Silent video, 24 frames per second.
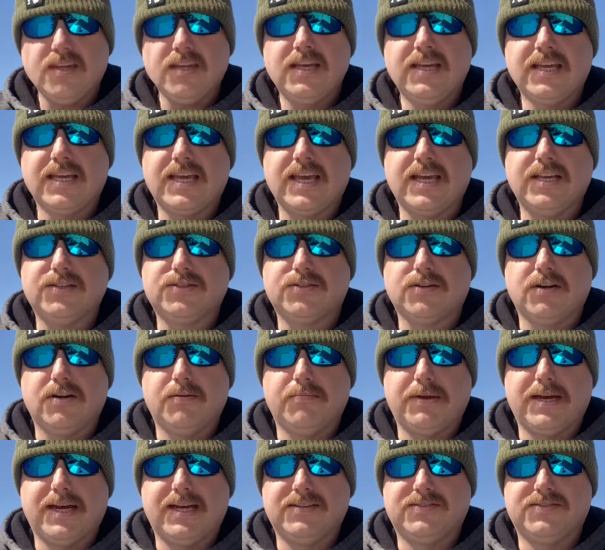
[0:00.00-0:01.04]
in case you're in a
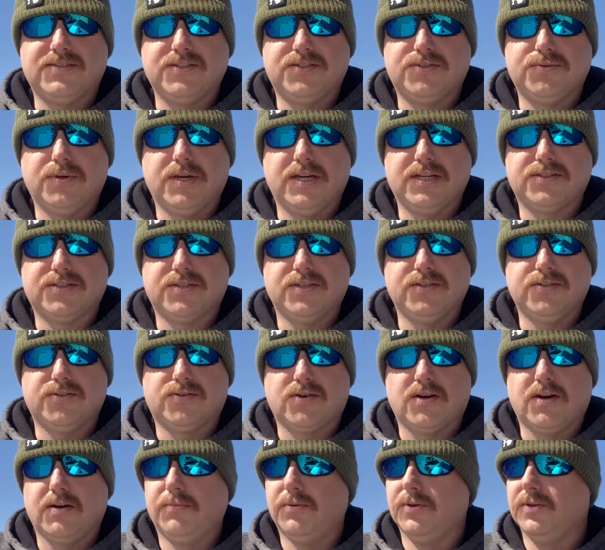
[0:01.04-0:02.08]
bad situation, in
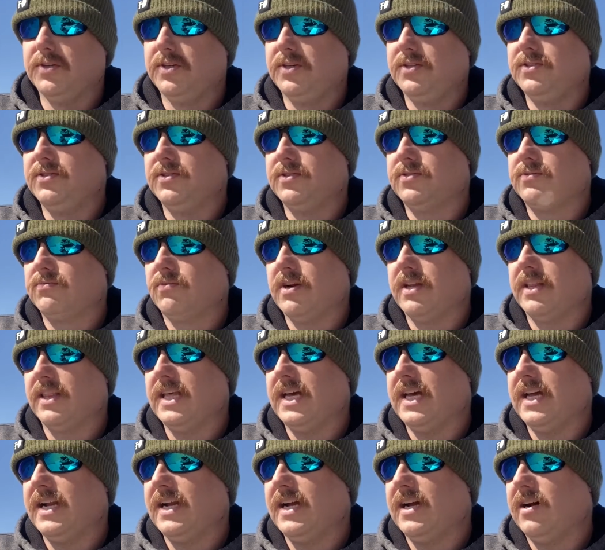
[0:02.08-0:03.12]
trouble, you just ring
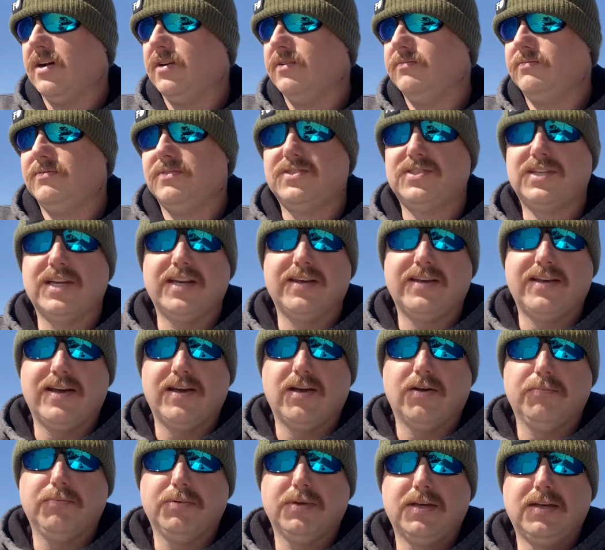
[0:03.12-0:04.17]
that out, send
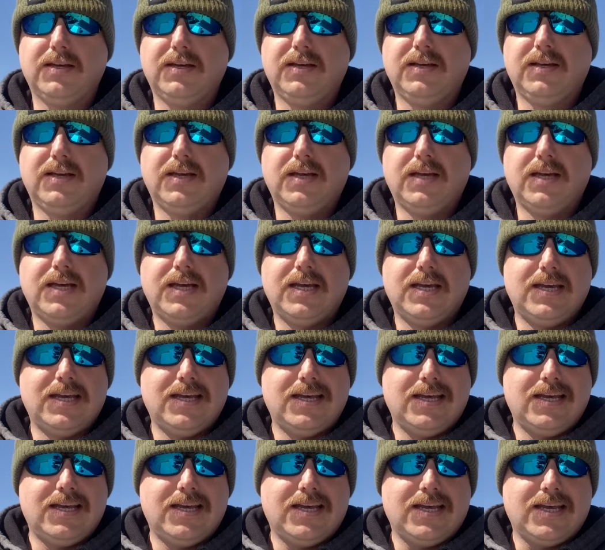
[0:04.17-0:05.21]
help.
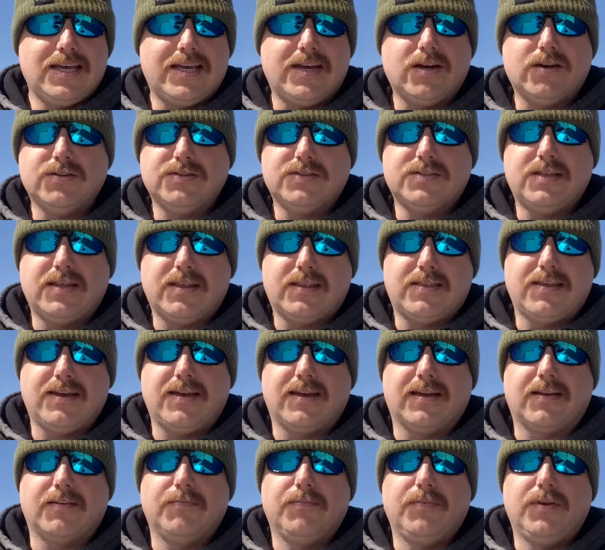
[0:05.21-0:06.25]
Here's the
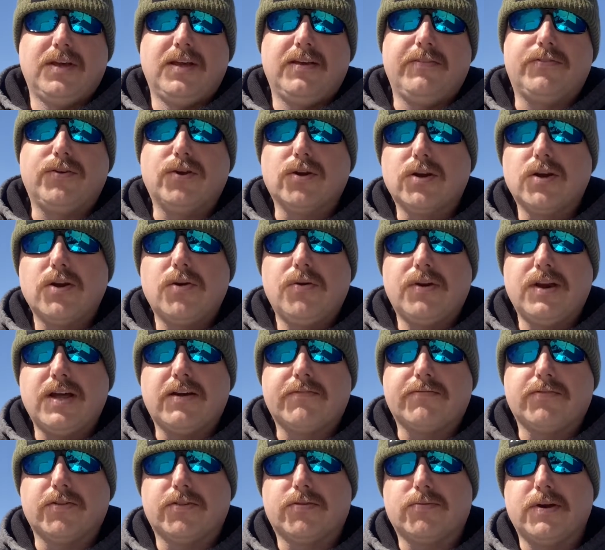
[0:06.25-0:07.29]
thing. If you're going
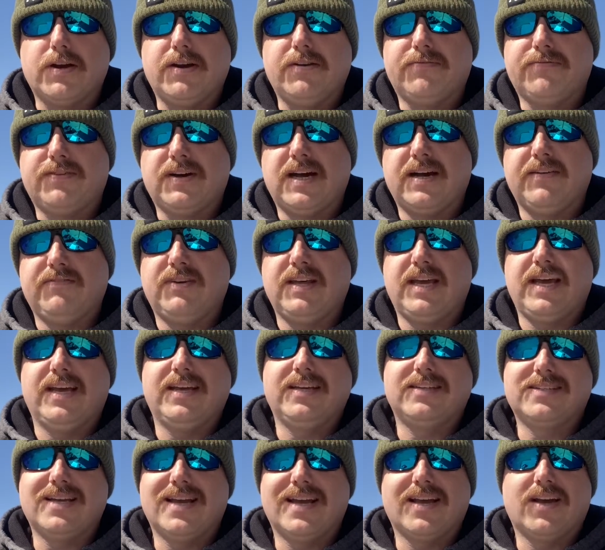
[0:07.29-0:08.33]
out for 3 to 5
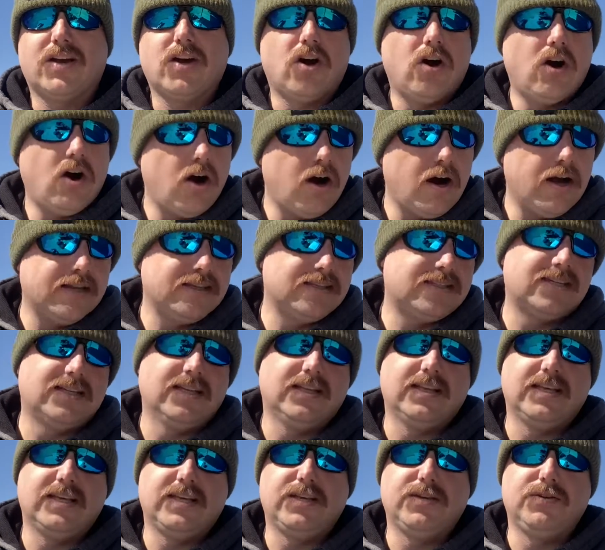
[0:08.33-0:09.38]
days and
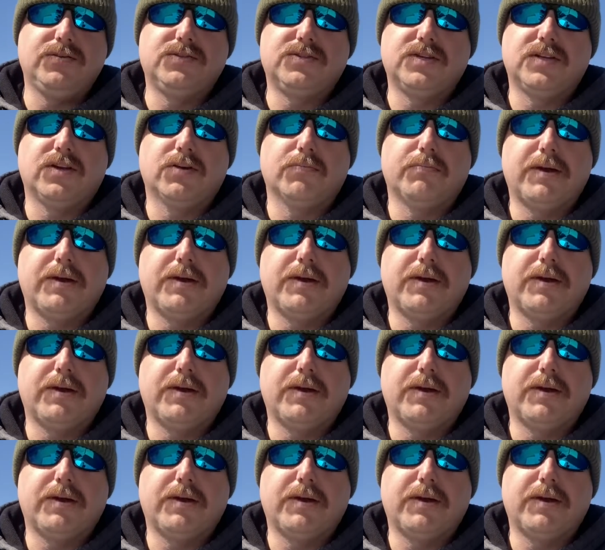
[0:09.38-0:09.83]
constantly using your